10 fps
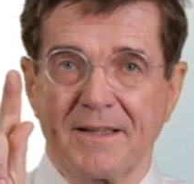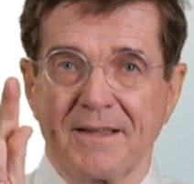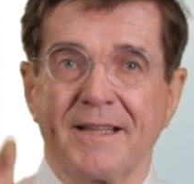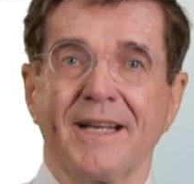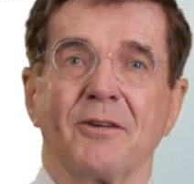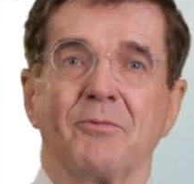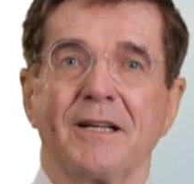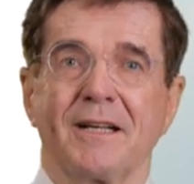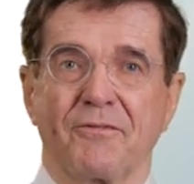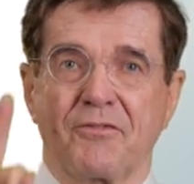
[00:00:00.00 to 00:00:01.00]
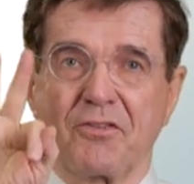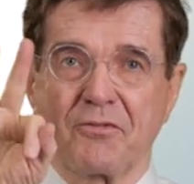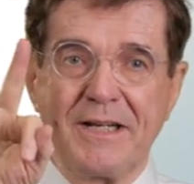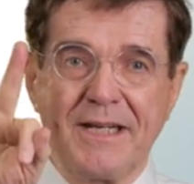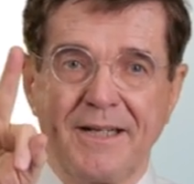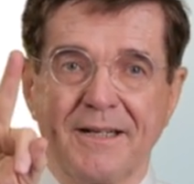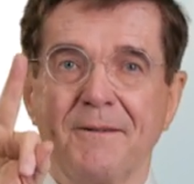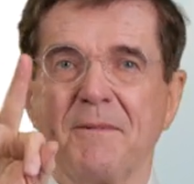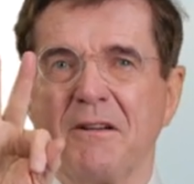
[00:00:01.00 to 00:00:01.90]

then we have three